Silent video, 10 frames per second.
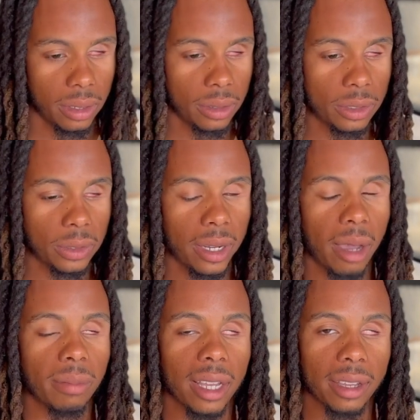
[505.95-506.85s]
So now I'm
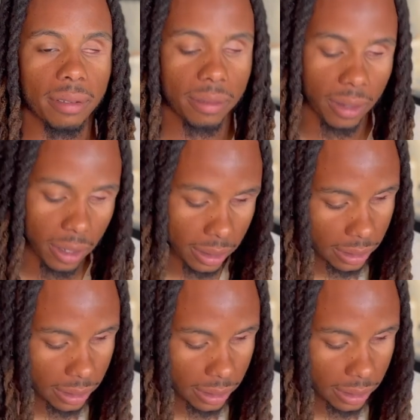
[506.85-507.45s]
like, fuck,